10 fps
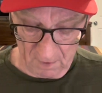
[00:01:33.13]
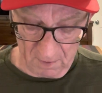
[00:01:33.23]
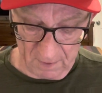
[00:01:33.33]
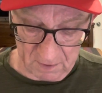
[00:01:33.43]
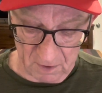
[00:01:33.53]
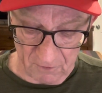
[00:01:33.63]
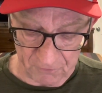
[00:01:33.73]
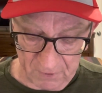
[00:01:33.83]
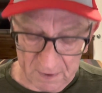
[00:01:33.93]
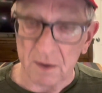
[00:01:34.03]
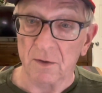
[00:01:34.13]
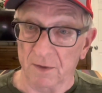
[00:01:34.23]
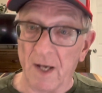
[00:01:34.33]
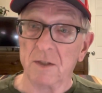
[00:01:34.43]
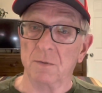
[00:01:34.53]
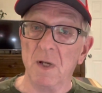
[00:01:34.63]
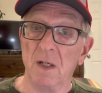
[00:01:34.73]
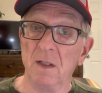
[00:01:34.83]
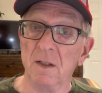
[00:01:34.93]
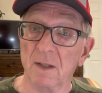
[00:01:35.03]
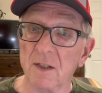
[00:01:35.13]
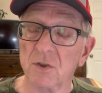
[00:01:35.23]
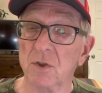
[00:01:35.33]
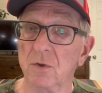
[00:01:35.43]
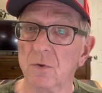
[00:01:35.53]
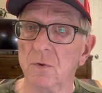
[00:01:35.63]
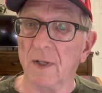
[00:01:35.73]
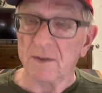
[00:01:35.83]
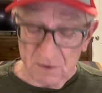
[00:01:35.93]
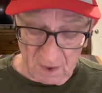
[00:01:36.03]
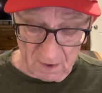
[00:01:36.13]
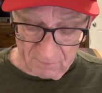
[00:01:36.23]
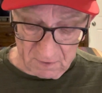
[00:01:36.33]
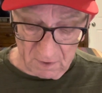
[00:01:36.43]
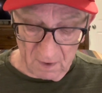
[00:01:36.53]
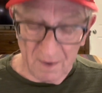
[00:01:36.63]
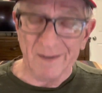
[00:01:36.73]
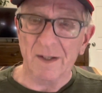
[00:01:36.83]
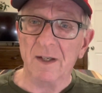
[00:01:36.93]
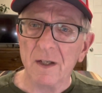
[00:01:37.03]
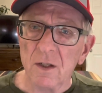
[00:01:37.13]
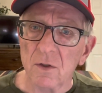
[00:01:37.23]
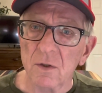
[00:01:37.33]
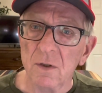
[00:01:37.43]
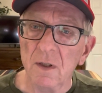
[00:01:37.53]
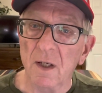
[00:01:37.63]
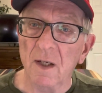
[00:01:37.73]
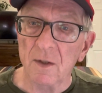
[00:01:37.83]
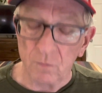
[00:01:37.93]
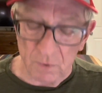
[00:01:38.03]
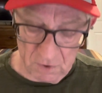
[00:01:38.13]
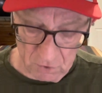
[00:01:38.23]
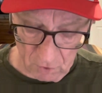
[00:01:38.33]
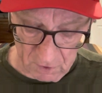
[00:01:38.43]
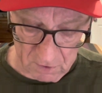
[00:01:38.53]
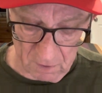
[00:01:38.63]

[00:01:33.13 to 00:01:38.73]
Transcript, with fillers: let the afflicted, that's me, that's you, that's David, hear and rejoice